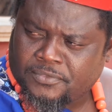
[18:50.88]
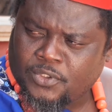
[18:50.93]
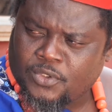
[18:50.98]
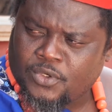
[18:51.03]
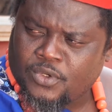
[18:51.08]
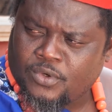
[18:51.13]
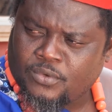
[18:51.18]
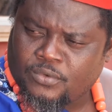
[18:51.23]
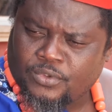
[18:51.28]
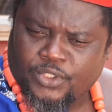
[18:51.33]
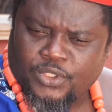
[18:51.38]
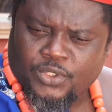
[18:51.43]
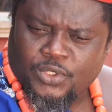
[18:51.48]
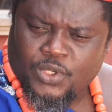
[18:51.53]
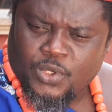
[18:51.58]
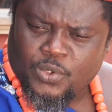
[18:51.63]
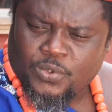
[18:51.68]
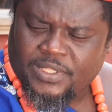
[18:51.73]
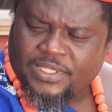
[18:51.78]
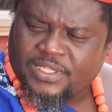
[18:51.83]
Oh no, you
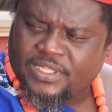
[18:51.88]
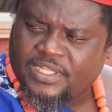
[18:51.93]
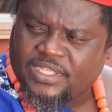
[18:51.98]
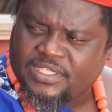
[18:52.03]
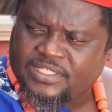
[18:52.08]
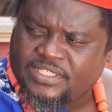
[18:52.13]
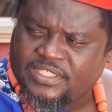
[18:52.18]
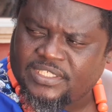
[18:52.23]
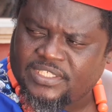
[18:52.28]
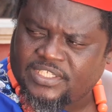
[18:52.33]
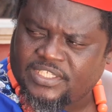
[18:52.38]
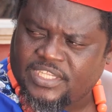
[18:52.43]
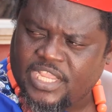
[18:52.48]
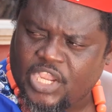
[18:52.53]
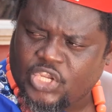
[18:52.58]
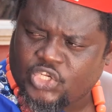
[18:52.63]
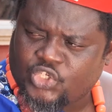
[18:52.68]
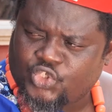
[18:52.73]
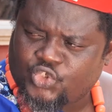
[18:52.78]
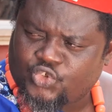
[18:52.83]
know that this is
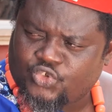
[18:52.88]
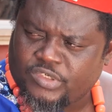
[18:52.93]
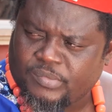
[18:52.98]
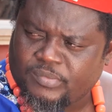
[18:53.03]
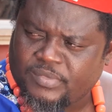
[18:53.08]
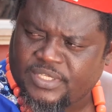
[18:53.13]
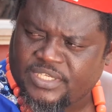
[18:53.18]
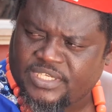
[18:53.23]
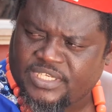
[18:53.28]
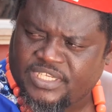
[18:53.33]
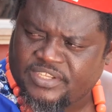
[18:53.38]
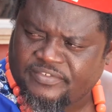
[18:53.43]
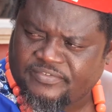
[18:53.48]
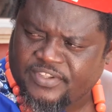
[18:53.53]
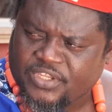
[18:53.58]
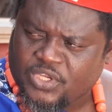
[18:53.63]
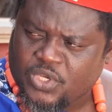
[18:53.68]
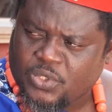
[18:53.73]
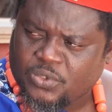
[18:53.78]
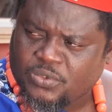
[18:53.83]
extremely
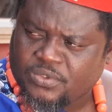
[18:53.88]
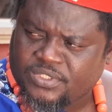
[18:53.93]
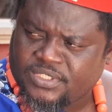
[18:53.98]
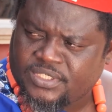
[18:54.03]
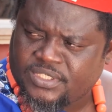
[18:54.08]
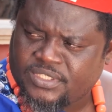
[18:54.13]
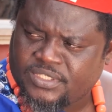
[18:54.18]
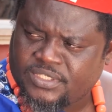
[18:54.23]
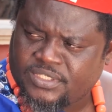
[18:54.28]
difficult.